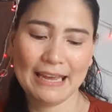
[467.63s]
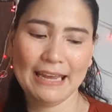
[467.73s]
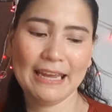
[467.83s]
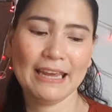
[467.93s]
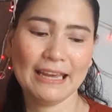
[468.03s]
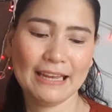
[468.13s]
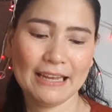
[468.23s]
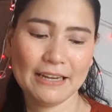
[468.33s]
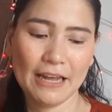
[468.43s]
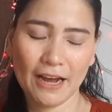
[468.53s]

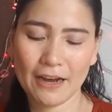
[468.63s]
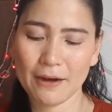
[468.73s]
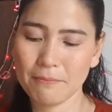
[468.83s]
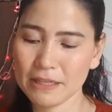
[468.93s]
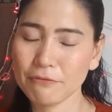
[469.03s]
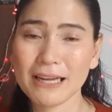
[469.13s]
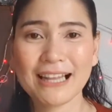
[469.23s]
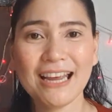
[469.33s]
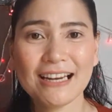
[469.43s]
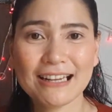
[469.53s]
And but
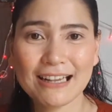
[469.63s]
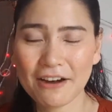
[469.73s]
what I